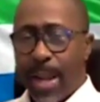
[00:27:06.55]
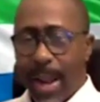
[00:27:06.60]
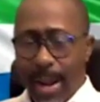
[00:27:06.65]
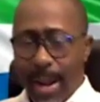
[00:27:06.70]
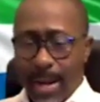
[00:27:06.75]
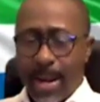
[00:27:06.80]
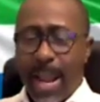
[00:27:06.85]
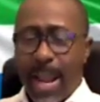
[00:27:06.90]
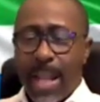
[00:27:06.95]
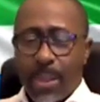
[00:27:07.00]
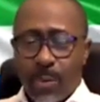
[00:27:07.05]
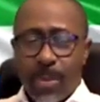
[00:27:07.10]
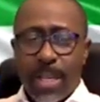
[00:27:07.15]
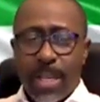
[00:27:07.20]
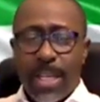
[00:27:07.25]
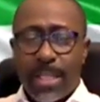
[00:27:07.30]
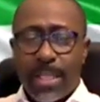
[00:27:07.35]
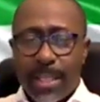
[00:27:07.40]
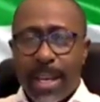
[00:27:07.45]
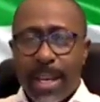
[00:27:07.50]
and as
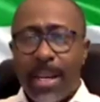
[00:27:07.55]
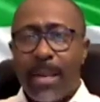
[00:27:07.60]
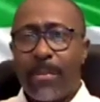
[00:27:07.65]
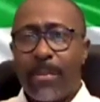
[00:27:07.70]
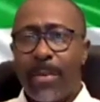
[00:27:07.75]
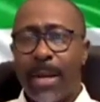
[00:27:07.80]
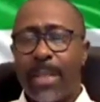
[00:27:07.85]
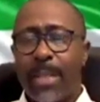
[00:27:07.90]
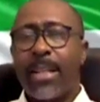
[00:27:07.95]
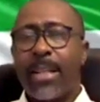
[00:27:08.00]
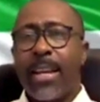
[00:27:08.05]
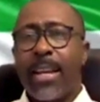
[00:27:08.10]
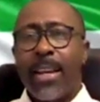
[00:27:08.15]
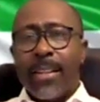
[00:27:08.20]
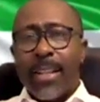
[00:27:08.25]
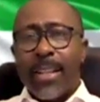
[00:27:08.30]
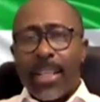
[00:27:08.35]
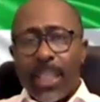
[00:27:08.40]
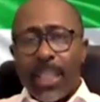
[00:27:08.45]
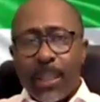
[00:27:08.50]
we celebrate
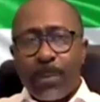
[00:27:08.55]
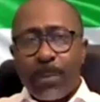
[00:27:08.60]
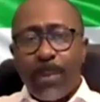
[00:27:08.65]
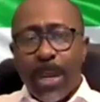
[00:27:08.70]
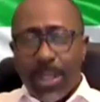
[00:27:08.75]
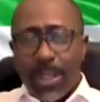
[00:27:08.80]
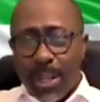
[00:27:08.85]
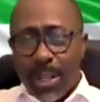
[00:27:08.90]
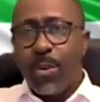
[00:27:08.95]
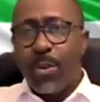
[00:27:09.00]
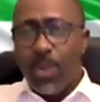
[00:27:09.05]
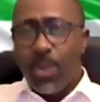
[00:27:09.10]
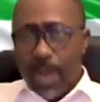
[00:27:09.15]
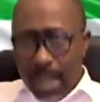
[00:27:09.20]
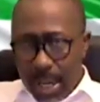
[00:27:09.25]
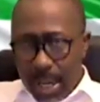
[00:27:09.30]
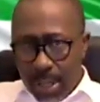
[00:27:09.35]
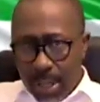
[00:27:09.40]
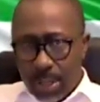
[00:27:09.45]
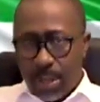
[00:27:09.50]
this special
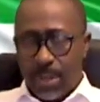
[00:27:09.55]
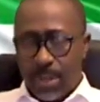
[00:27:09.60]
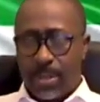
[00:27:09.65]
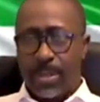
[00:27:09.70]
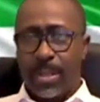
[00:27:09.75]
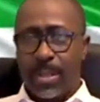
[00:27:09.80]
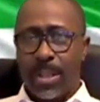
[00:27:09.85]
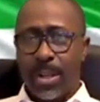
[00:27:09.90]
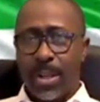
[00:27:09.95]
occasion